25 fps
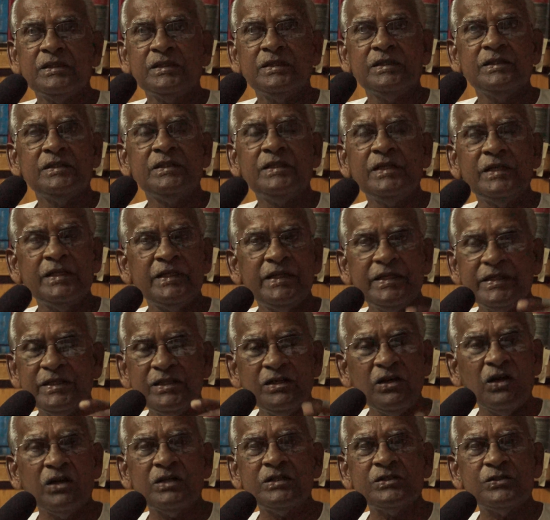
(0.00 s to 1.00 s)
they
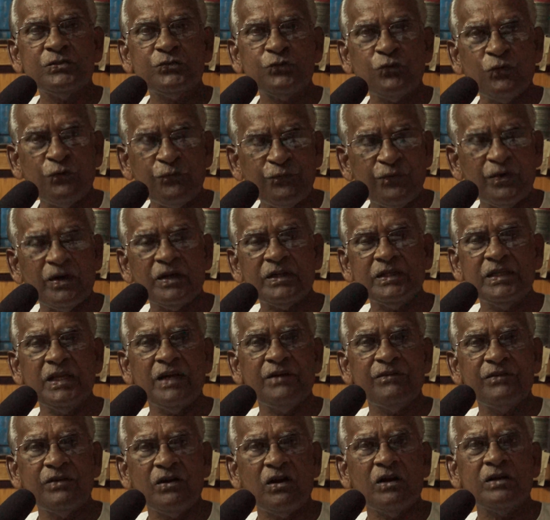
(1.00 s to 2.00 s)

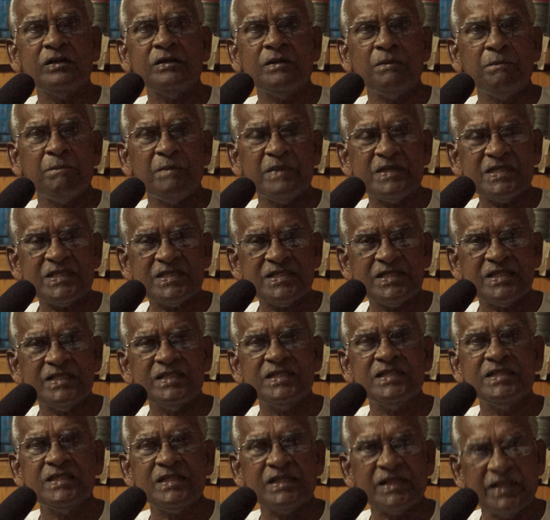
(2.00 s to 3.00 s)
have not
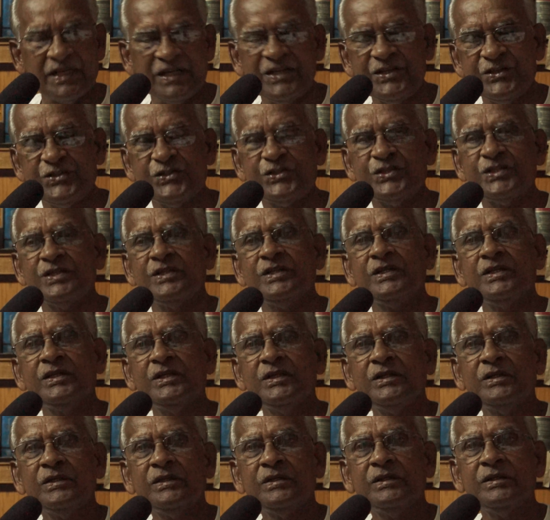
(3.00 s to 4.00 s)
mustered the courage
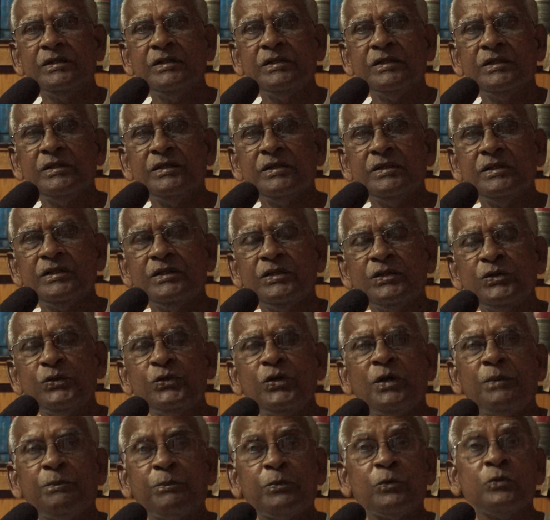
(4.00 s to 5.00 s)
to
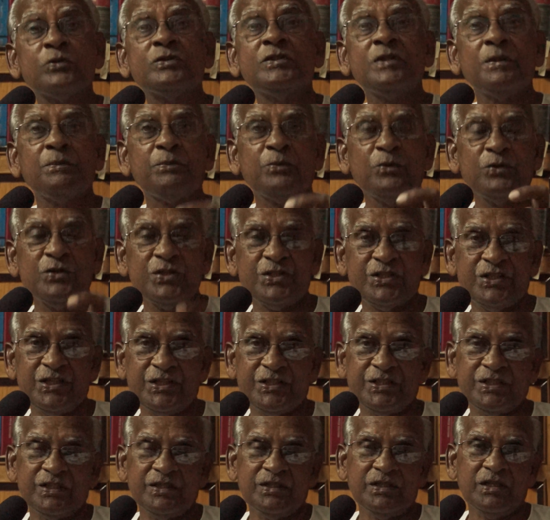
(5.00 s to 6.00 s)
approach a police
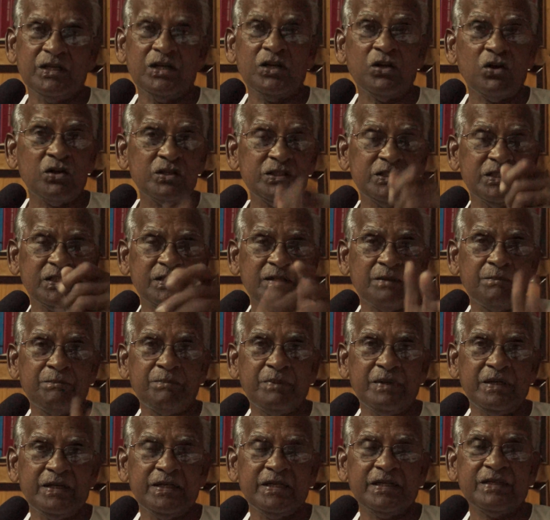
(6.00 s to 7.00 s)
station and lodge a
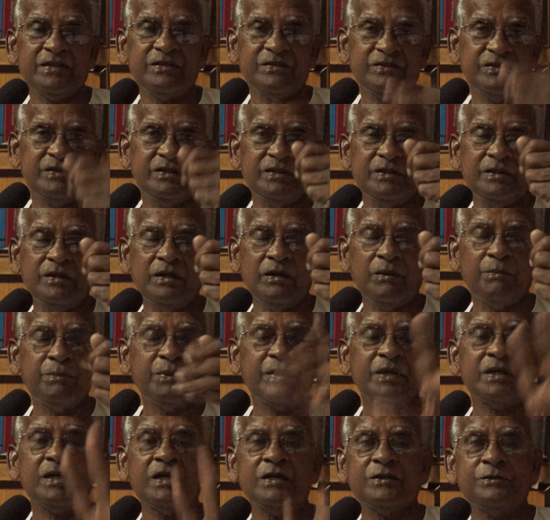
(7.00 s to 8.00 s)
complaint against the upper
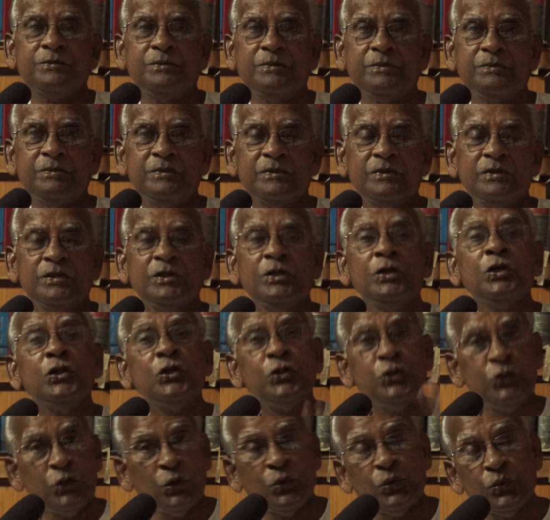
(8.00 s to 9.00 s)
caste people,
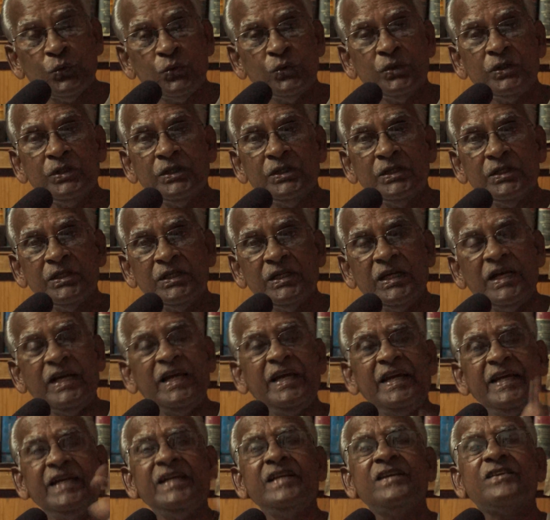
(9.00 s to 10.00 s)
though a
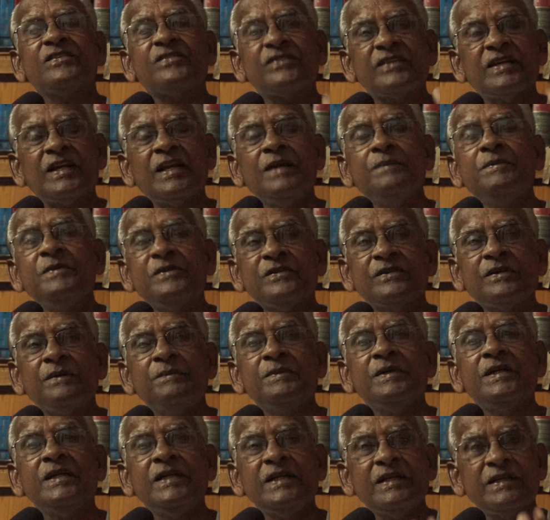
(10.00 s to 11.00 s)
heinous crime is
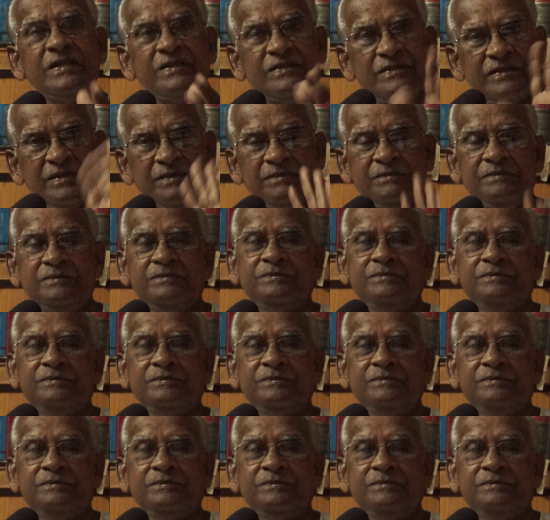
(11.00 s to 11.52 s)
committed against them.